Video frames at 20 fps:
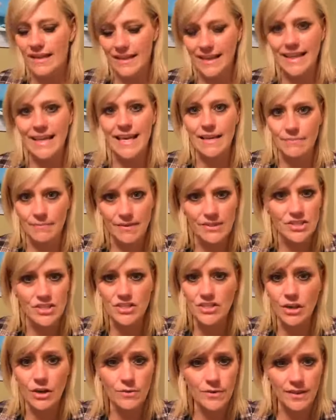Again, just
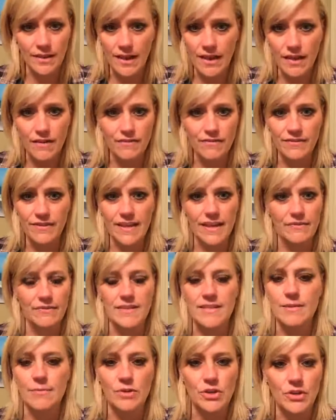go in love. And if it's
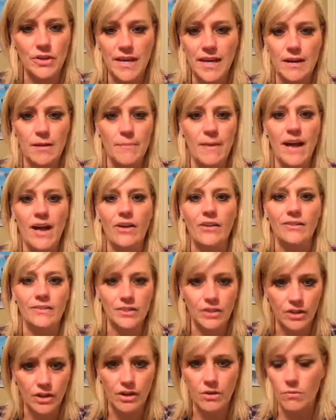someone you care about,
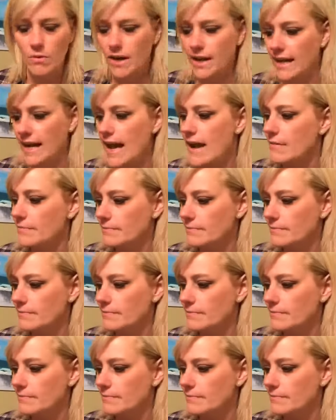you're going to work it out.